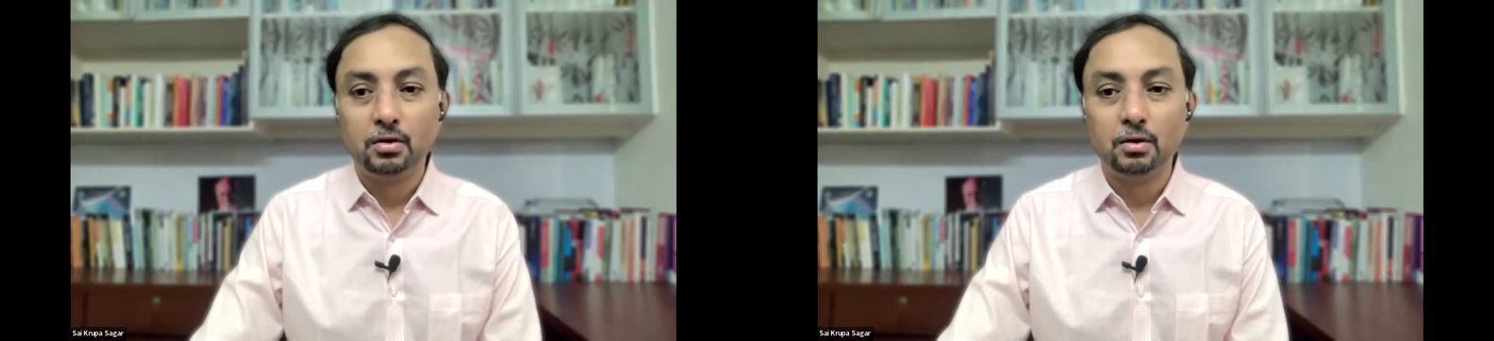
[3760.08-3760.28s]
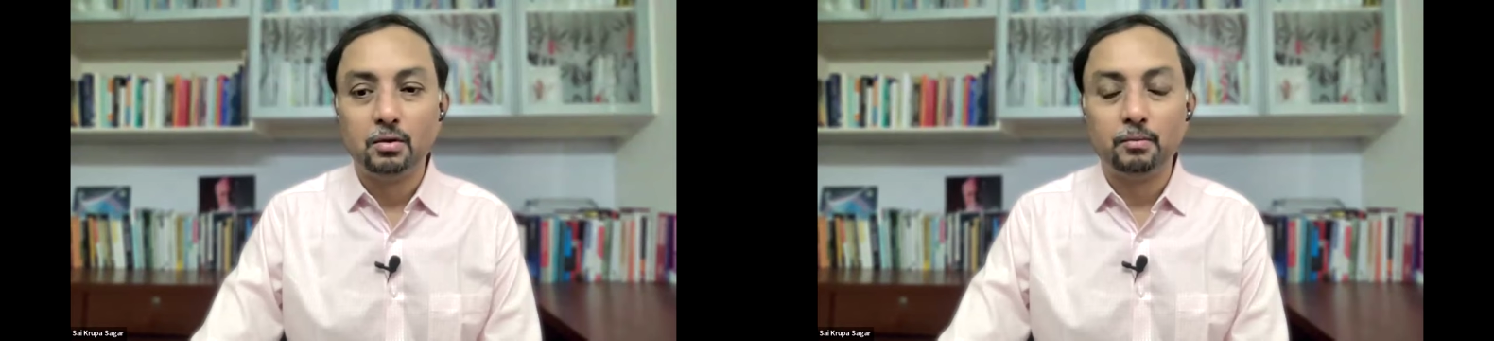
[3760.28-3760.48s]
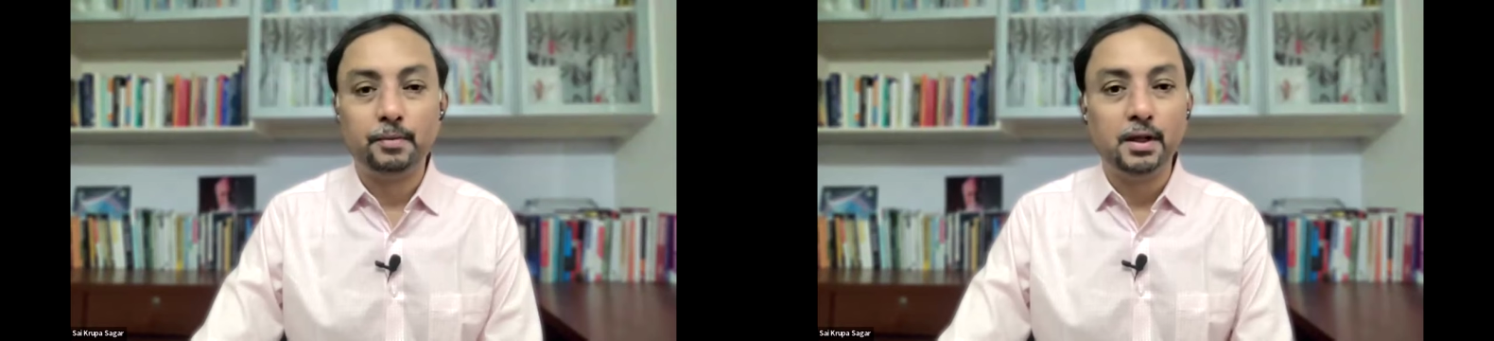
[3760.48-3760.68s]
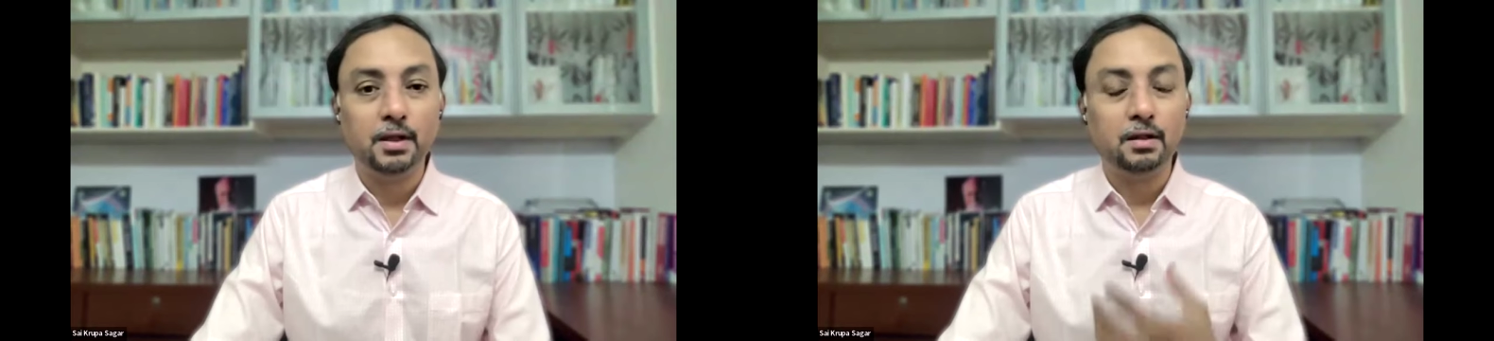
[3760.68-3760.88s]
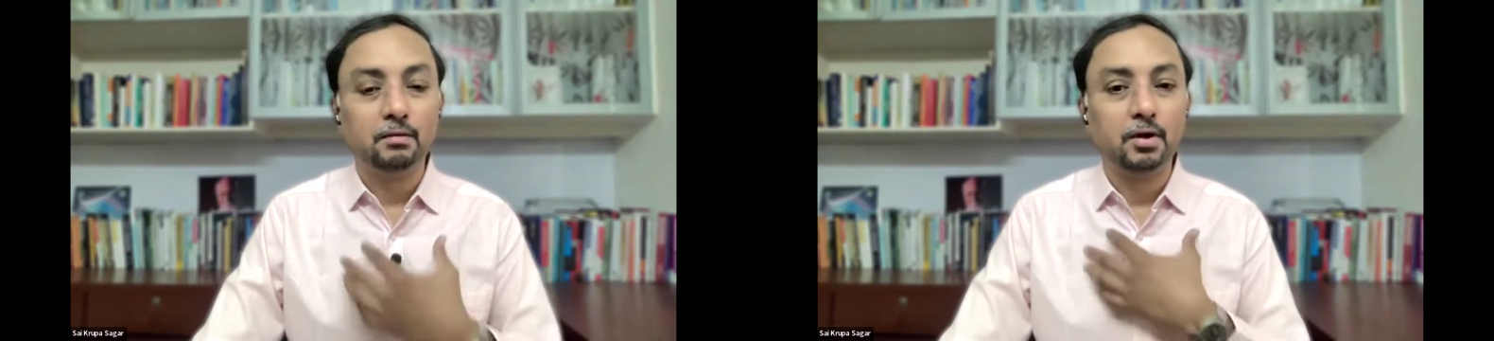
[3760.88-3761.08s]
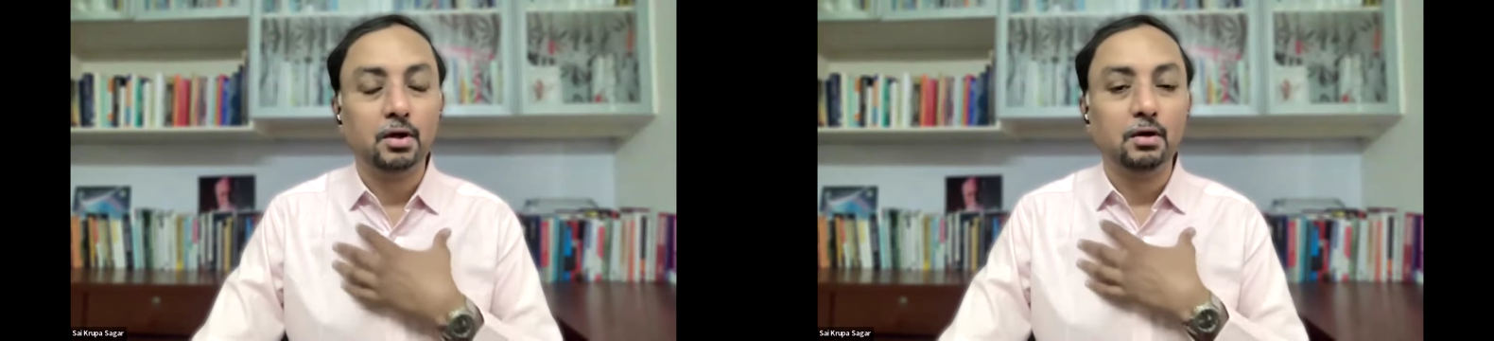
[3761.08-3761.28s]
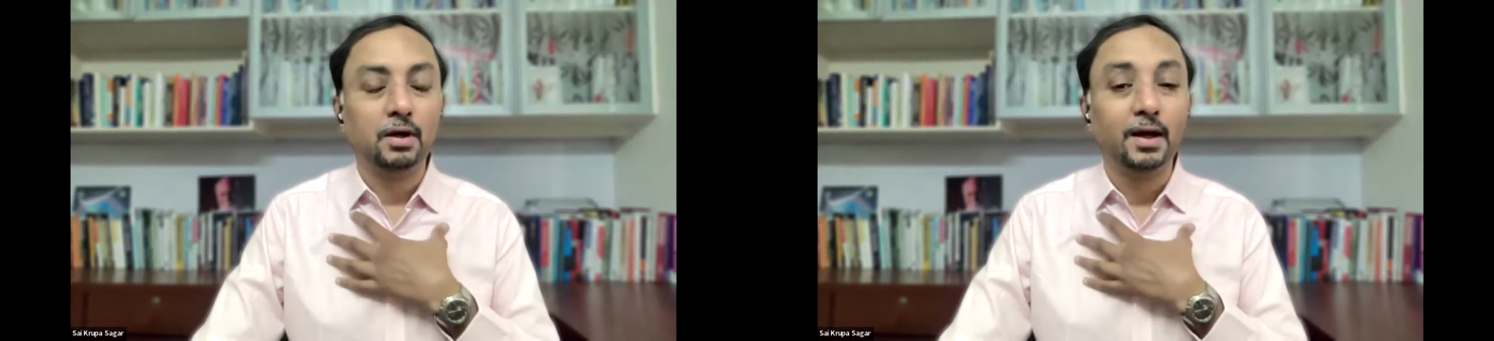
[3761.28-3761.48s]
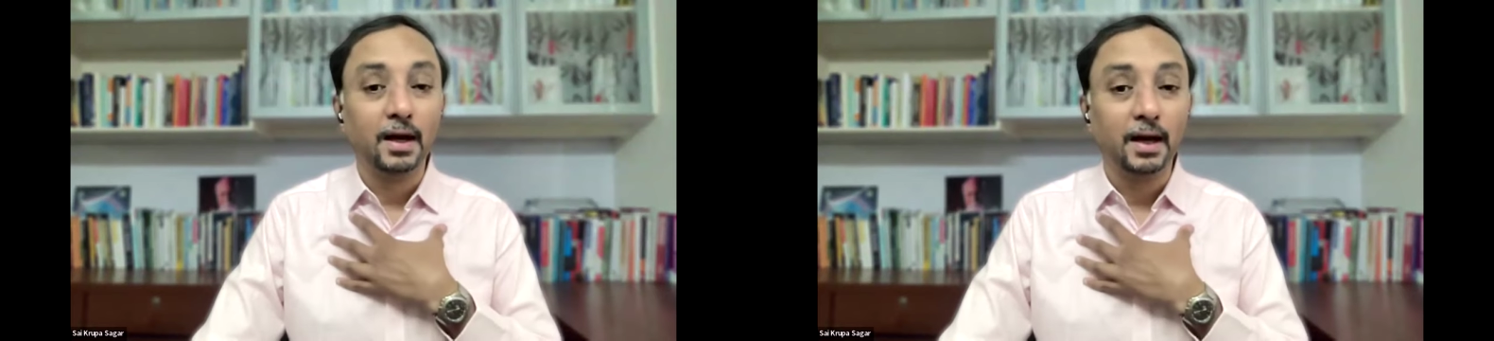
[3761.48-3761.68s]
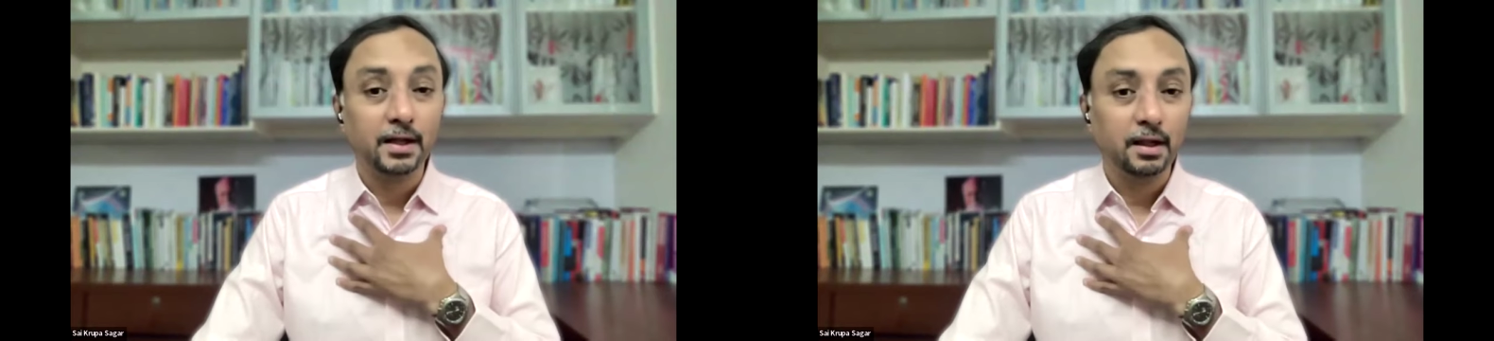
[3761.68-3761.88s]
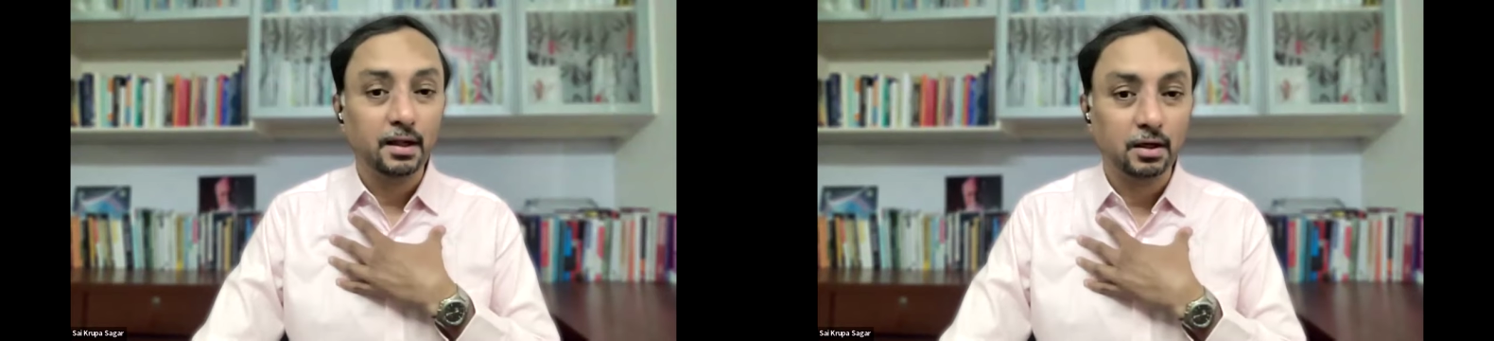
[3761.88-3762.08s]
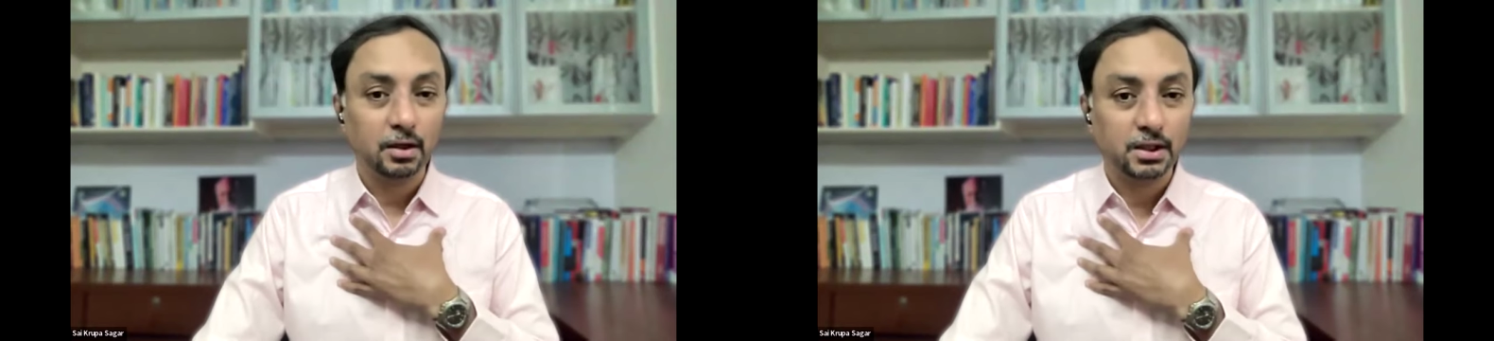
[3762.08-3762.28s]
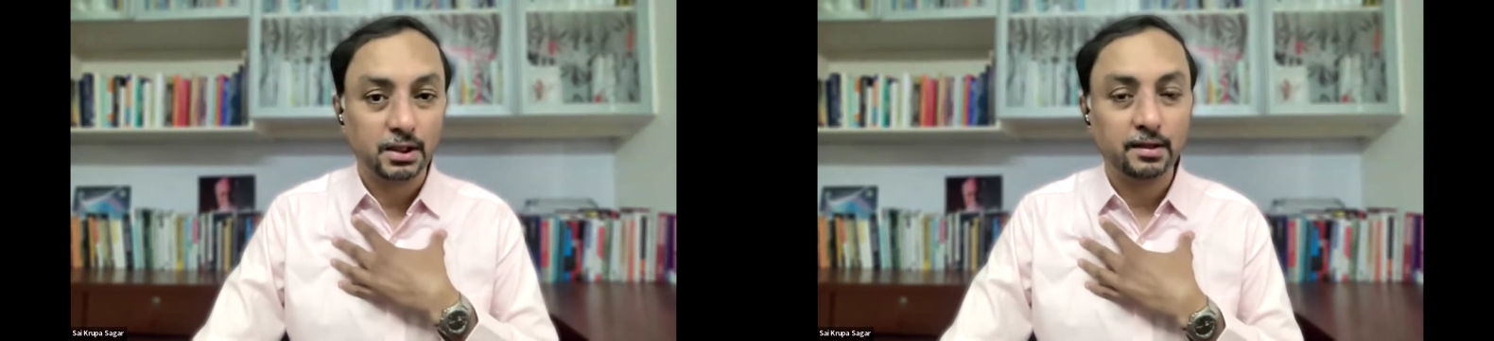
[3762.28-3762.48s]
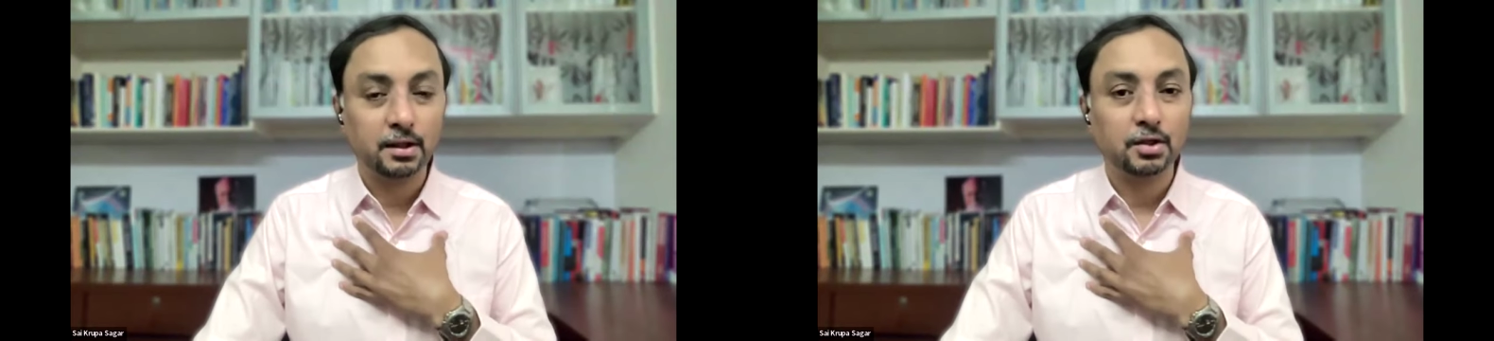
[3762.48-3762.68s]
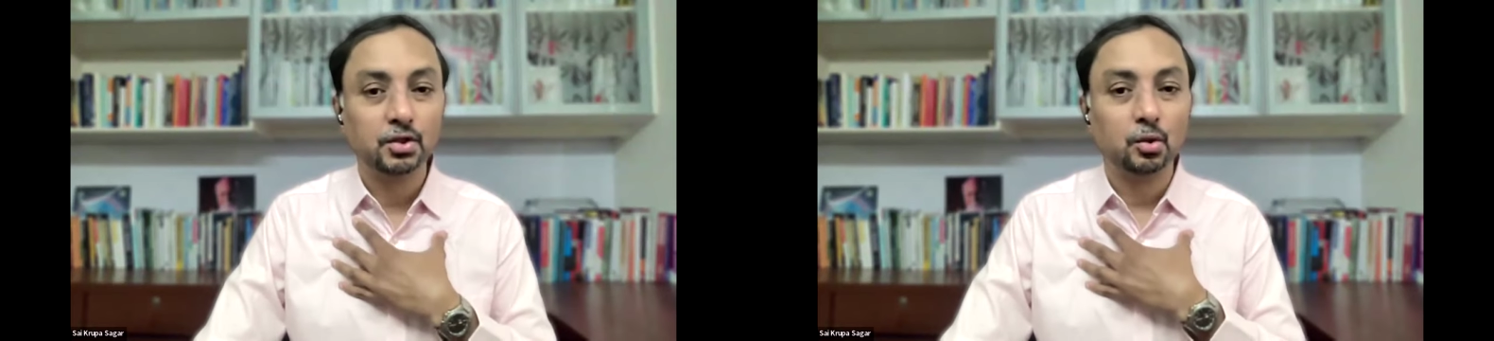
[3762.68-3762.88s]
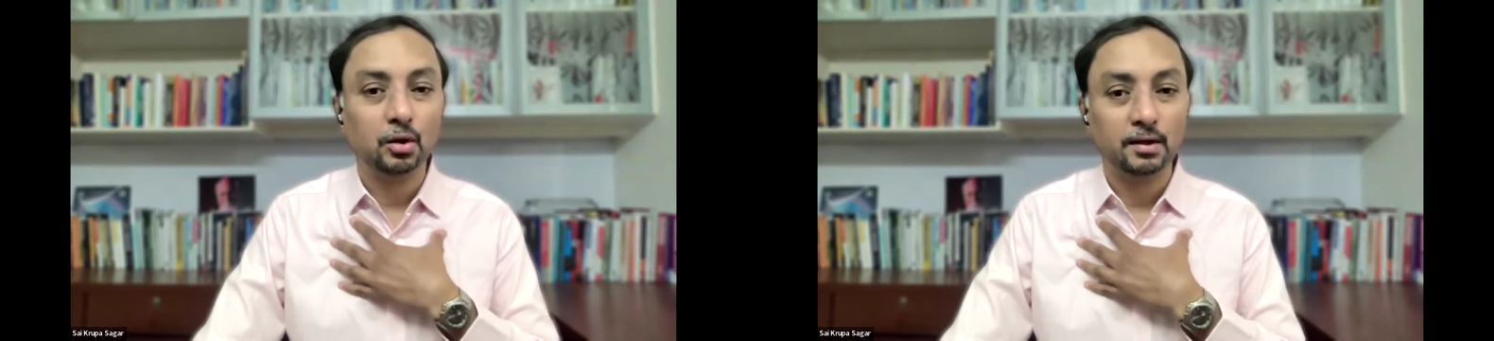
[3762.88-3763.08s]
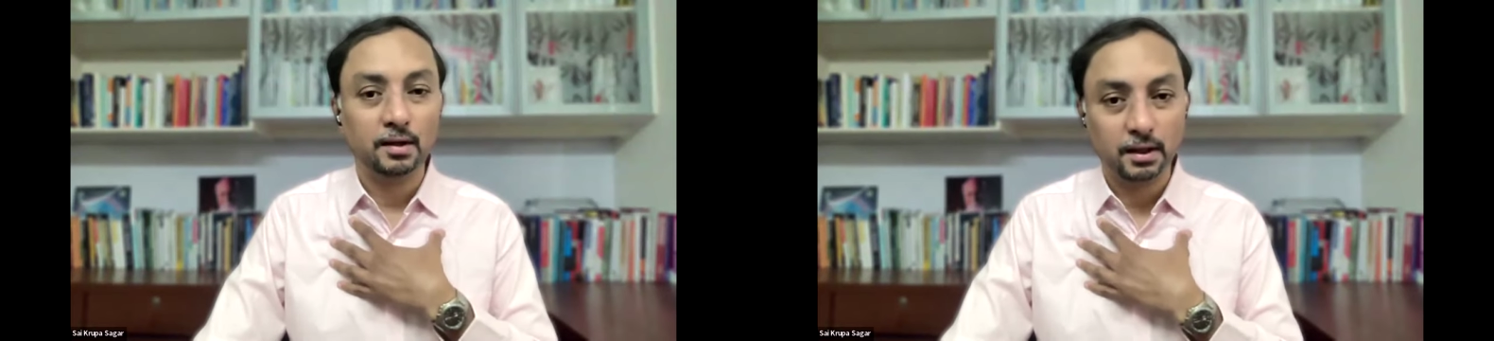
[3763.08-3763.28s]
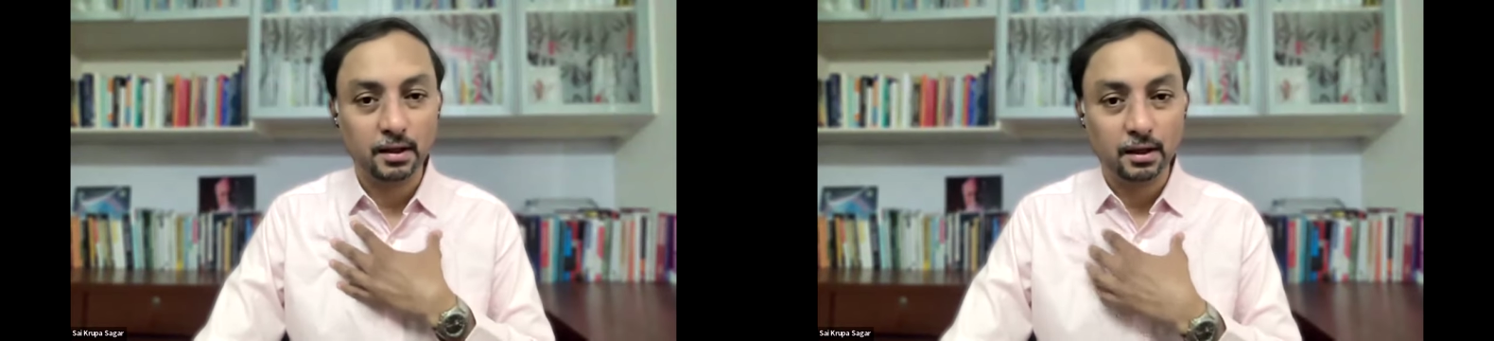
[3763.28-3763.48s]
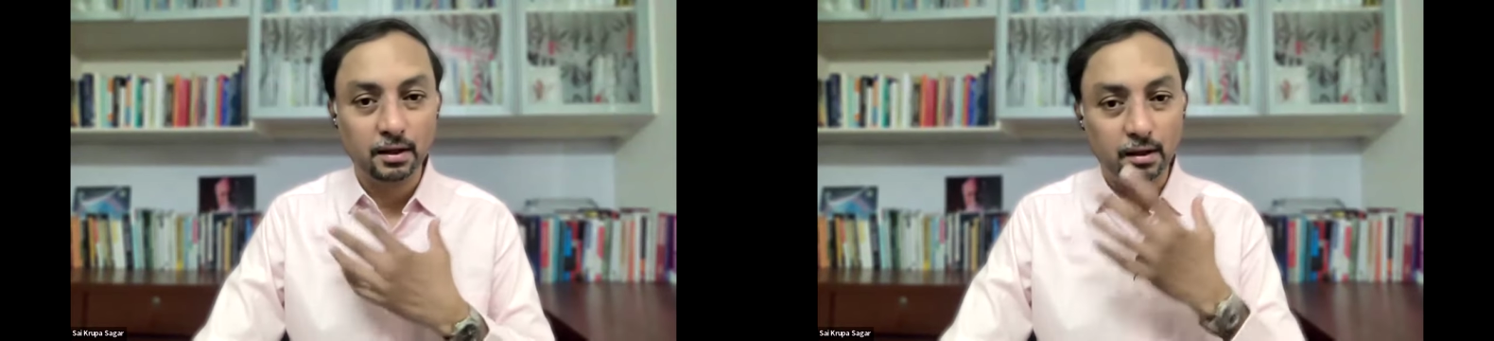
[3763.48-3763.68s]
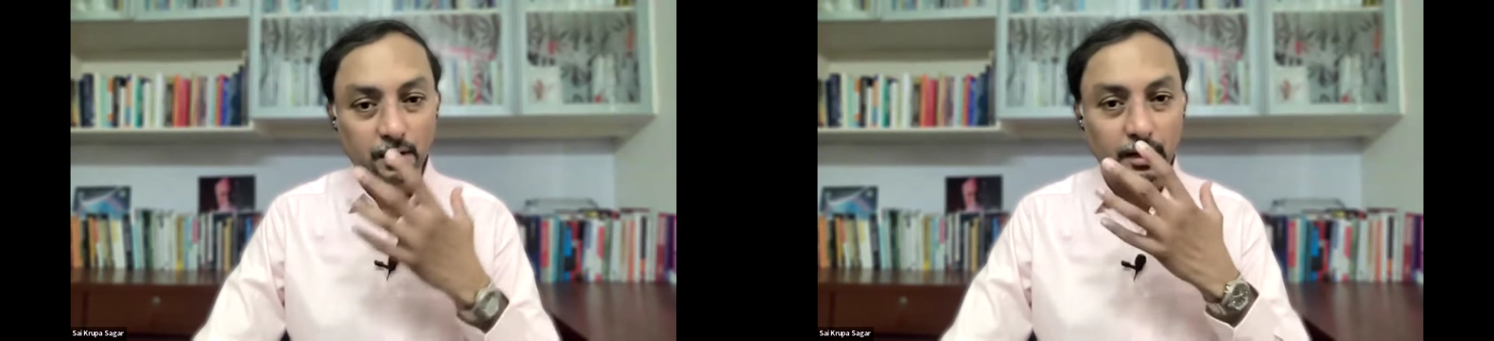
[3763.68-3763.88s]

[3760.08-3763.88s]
So please, when you're realizing that your chest and shoulders are increasing,